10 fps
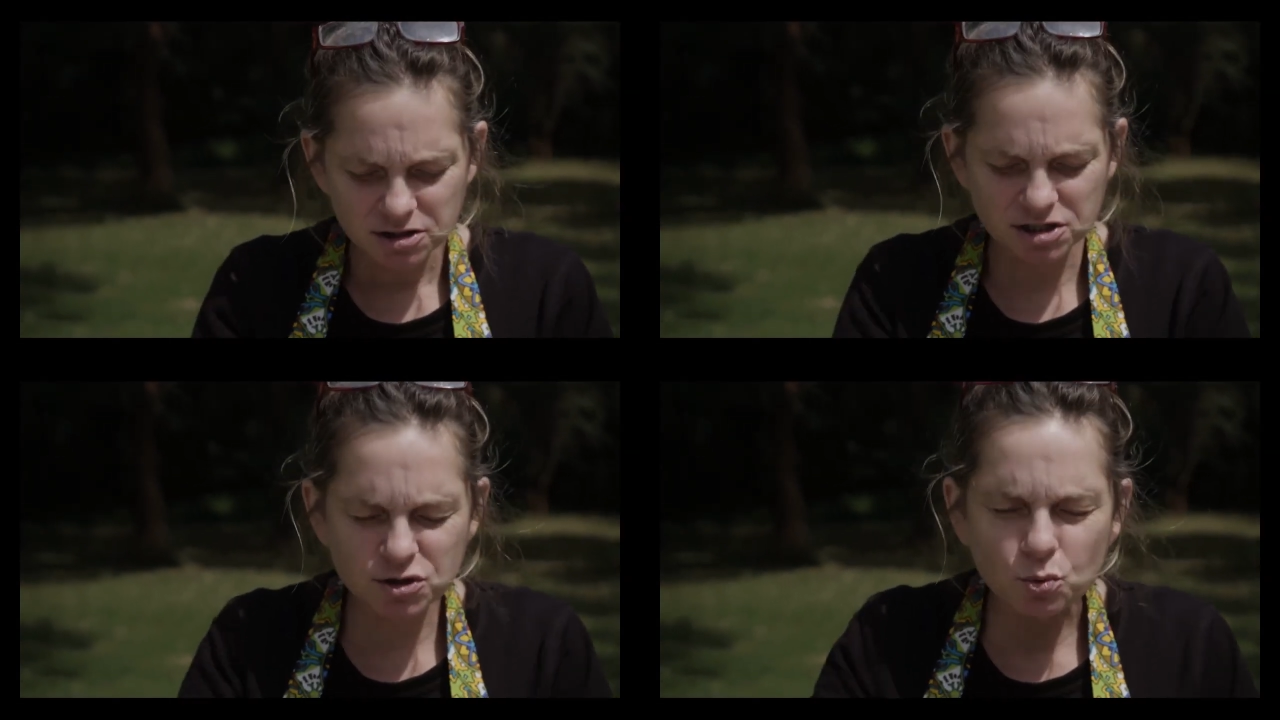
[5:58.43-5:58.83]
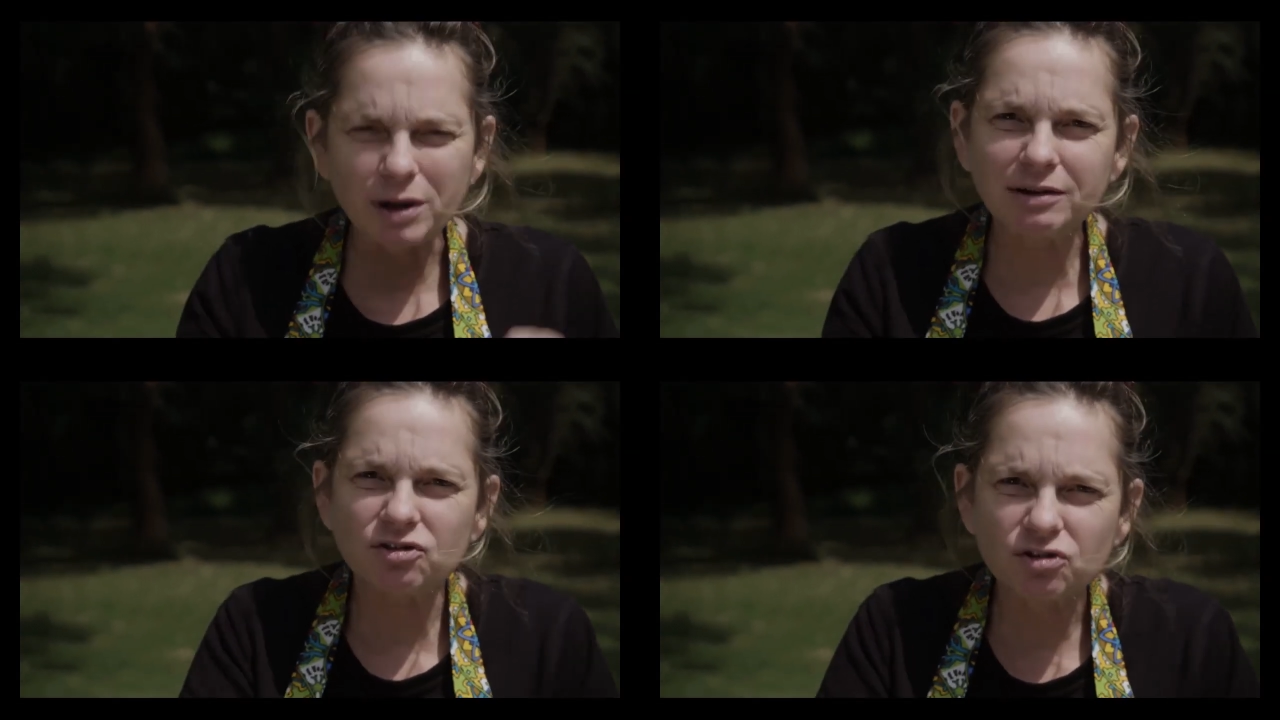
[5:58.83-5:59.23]

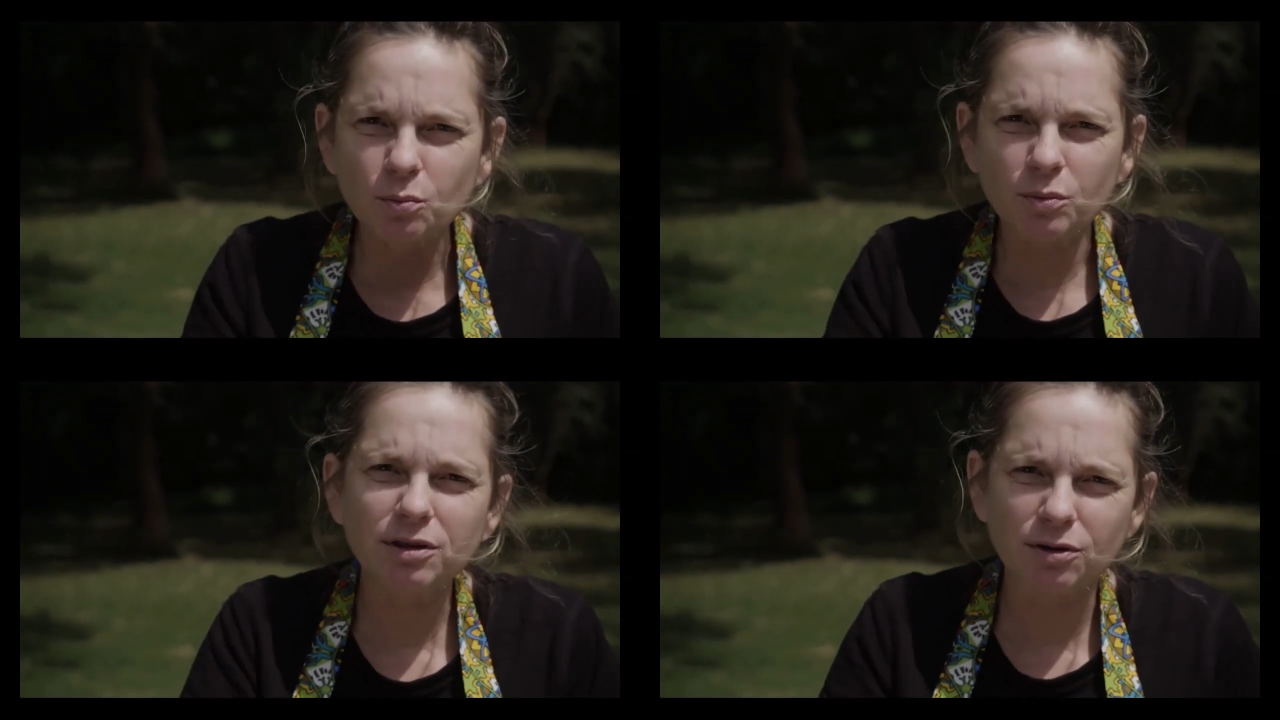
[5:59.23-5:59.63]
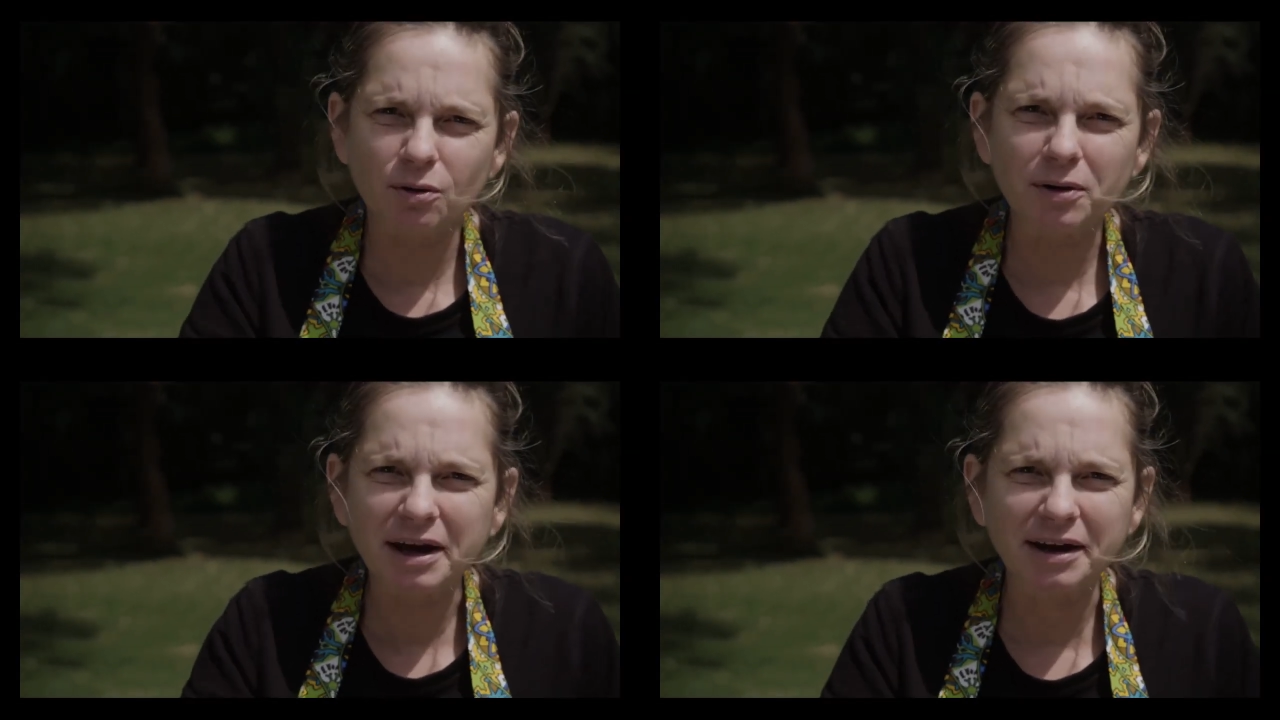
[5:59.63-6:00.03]
squelch them with
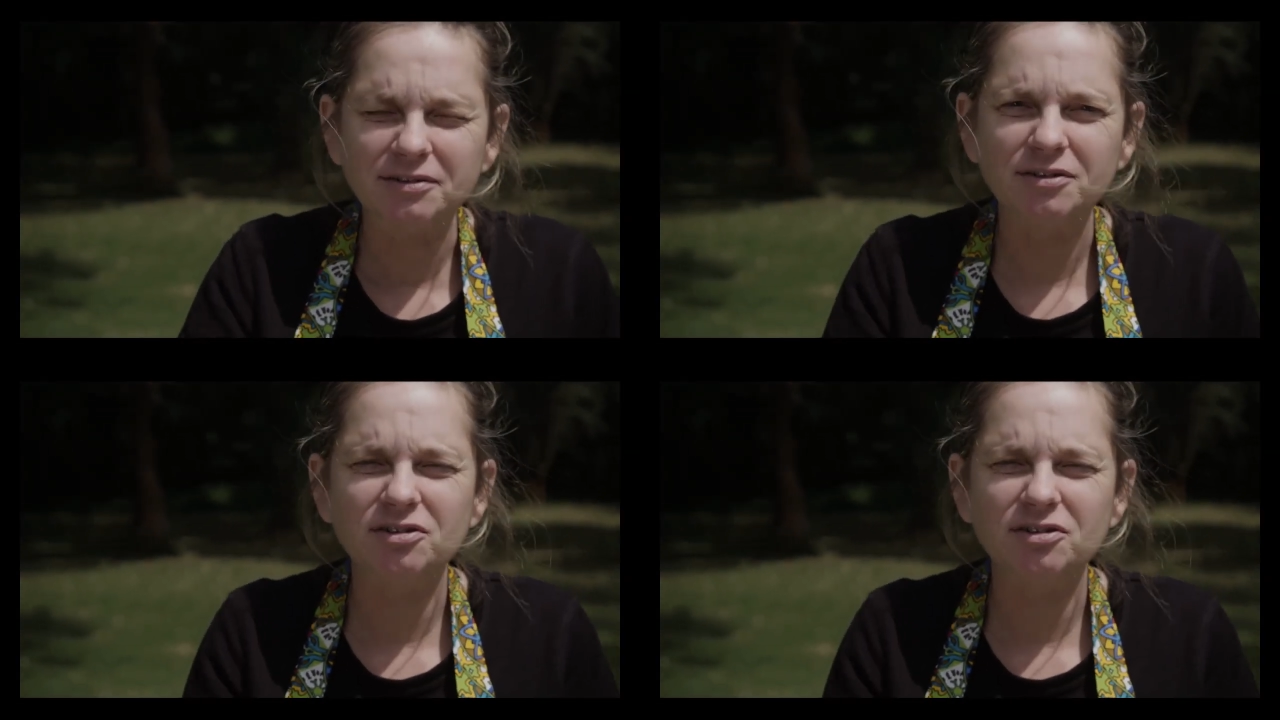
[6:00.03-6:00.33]
your hand